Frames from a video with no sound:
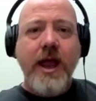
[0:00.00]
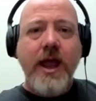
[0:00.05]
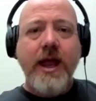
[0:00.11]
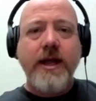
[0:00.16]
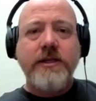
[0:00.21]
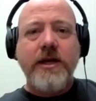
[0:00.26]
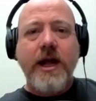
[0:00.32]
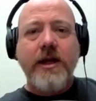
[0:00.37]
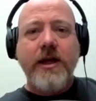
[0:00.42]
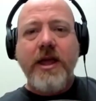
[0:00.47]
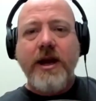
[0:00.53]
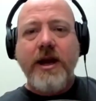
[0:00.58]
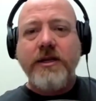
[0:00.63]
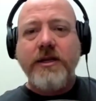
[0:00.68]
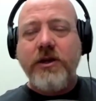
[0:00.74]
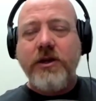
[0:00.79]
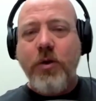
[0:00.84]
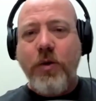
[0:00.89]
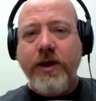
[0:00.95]
it's not that
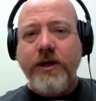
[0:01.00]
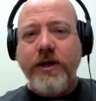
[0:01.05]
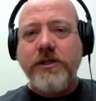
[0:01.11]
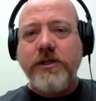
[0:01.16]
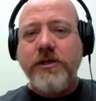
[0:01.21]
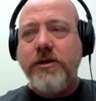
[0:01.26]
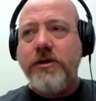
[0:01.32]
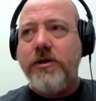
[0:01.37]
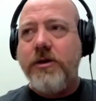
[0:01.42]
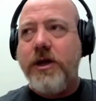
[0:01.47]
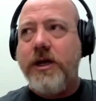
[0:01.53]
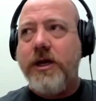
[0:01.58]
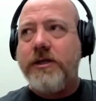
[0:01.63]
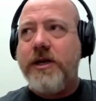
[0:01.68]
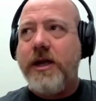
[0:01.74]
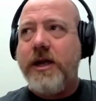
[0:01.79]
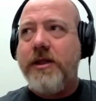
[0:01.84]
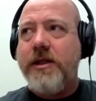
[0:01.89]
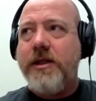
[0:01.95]
it's going to
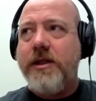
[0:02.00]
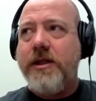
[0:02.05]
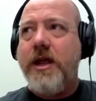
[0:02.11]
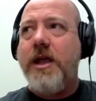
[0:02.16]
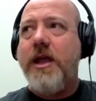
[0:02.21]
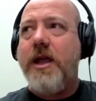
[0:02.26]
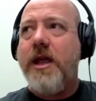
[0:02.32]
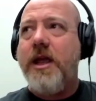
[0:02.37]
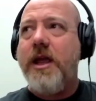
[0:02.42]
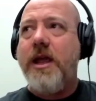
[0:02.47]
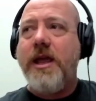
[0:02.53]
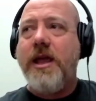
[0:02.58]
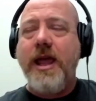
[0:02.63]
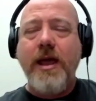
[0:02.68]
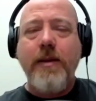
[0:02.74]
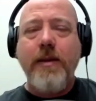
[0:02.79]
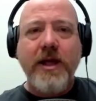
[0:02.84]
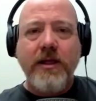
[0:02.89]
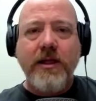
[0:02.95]
it's not that
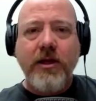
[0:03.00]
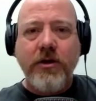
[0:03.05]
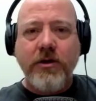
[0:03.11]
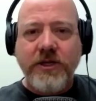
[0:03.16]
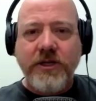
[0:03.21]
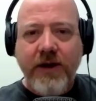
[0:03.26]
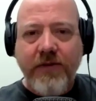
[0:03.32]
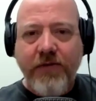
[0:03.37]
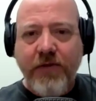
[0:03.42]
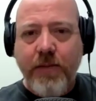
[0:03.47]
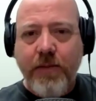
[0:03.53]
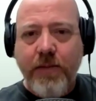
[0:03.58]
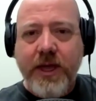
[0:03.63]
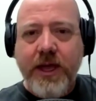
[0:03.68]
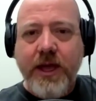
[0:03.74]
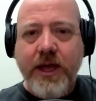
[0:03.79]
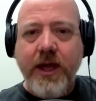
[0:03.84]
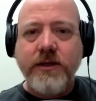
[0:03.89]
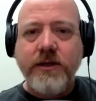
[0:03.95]
it can't be a little
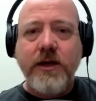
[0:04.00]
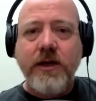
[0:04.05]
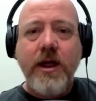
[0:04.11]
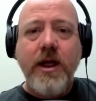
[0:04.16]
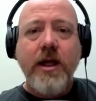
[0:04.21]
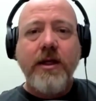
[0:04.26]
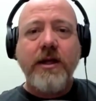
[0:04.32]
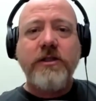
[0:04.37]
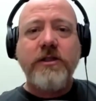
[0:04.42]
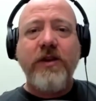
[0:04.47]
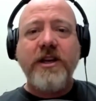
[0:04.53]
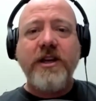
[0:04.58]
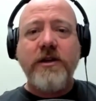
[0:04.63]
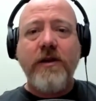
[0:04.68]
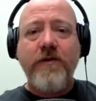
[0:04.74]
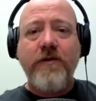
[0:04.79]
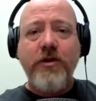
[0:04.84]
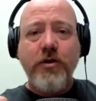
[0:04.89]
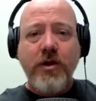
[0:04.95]
different because let's
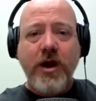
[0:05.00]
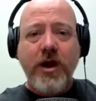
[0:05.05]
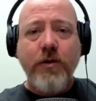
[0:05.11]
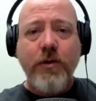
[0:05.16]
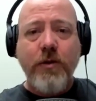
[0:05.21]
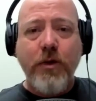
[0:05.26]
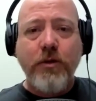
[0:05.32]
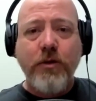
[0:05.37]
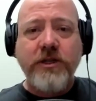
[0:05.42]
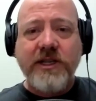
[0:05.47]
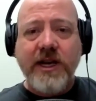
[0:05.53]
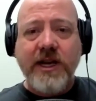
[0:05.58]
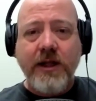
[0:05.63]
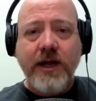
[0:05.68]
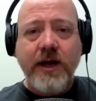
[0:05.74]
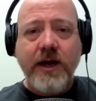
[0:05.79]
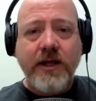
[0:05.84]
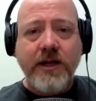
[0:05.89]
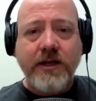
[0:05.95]
face it if you and i were both
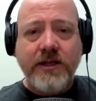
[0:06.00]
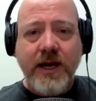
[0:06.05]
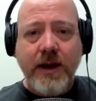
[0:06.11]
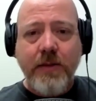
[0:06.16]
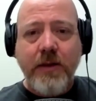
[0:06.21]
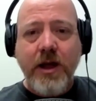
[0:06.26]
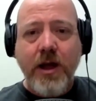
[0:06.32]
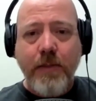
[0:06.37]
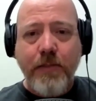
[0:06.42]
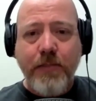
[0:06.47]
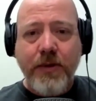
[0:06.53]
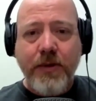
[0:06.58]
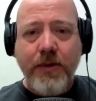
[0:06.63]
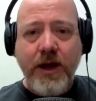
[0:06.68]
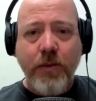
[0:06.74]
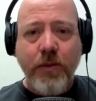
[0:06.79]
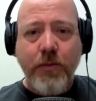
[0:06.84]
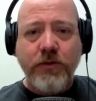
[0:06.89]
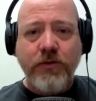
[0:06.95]
selling at the same
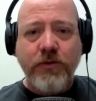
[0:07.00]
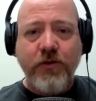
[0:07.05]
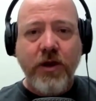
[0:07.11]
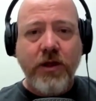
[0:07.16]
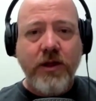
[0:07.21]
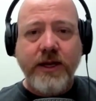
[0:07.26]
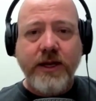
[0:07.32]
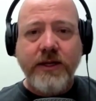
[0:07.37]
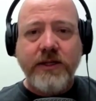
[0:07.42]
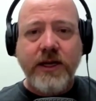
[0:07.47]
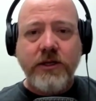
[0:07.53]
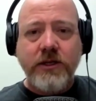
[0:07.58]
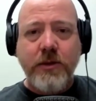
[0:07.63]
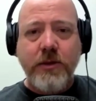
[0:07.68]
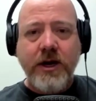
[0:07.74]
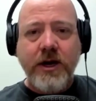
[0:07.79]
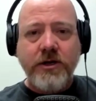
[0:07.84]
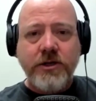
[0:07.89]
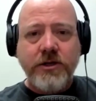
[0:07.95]
company we're both frontline
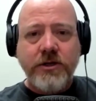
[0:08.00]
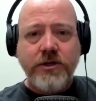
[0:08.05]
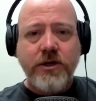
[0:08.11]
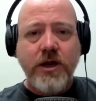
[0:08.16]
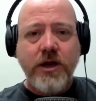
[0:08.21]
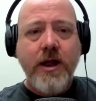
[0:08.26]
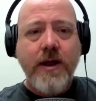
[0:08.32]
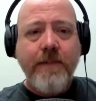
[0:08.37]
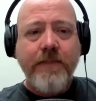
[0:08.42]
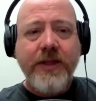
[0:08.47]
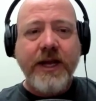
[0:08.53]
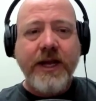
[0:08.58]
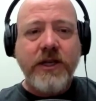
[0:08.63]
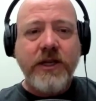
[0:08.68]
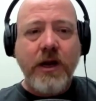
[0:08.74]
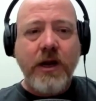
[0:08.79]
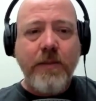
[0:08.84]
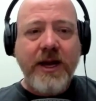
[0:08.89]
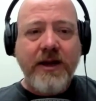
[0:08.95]
sales managers
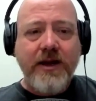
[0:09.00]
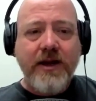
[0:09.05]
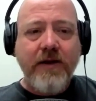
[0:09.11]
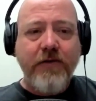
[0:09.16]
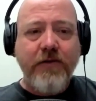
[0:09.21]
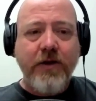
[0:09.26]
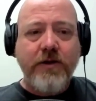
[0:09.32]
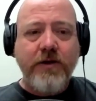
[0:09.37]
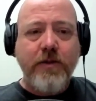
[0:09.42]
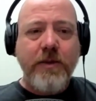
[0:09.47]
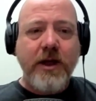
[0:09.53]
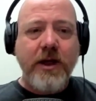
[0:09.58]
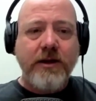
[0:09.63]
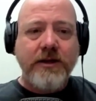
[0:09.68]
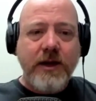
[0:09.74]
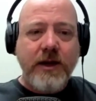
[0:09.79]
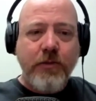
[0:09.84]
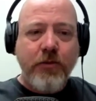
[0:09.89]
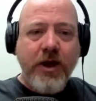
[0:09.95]
it's going to be different to be
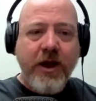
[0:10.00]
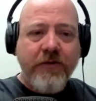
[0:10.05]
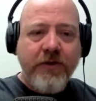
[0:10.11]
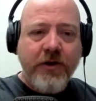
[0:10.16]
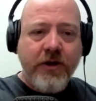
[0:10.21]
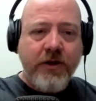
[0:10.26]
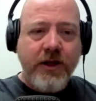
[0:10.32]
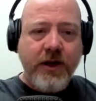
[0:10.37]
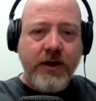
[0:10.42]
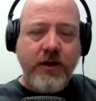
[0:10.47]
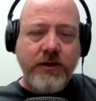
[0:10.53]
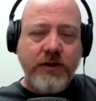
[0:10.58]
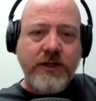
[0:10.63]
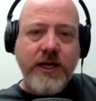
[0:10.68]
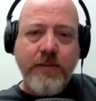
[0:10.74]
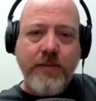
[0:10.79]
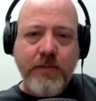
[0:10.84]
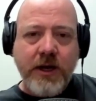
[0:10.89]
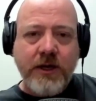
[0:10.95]
on team refner than on
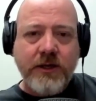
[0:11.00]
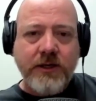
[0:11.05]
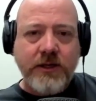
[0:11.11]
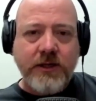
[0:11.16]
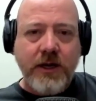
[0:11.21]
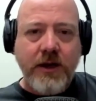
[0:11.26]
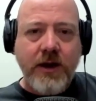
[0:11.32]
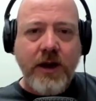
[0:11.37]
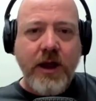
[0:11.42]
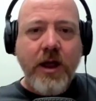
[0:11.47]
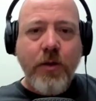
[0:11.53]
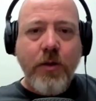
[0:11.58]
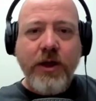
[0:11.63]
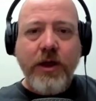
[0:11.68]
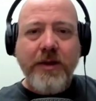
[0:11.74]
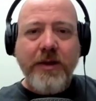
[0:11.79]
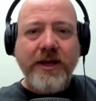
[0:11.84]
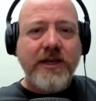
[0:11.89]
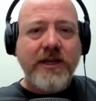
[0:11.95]
team buxton
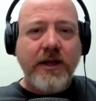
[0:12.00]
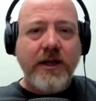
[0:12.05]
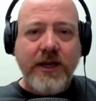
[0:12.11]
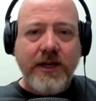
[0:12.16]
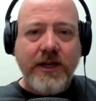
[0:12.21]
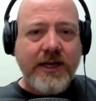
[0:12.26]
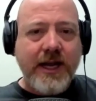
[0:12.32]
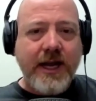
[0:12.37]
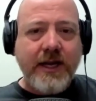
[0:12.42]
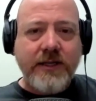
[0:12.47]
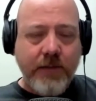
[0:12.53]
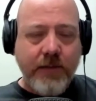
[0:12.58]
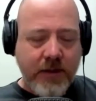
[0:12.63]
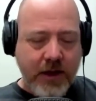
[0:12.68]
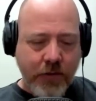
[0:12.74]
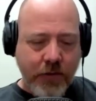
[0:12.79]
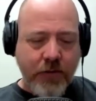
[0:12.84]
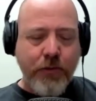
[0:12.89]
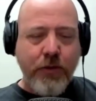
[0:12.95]
we could be selling the exact same
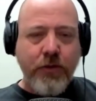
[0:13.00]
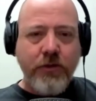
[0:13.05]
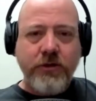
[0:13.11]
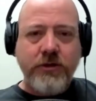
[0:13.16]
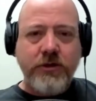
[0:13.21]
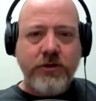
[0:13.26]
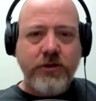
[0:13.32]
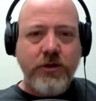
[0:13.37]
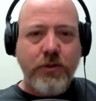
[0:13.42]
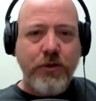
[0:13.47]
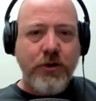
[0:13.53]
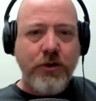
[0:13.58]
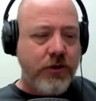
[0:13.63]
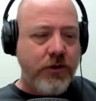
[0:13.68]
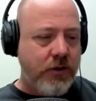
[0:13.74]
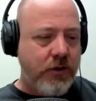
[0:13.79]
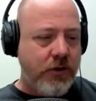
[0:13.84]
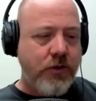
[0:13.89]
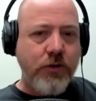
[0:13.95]
thing we're both
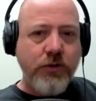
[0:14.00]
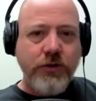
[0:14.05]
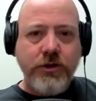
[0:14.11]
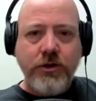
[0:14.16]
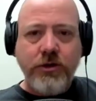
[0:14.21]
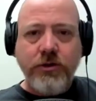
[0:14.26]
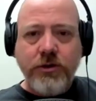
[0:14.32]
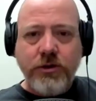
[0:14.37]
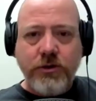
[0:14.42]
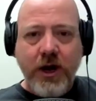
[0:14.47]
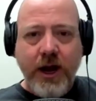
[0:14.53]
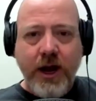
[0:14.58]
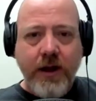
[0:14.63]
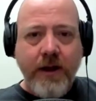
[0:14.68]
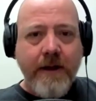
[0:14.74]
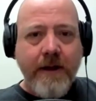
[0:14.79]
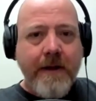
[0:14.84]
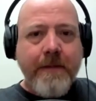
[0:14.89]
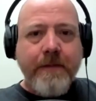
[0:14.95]
super cool dudes right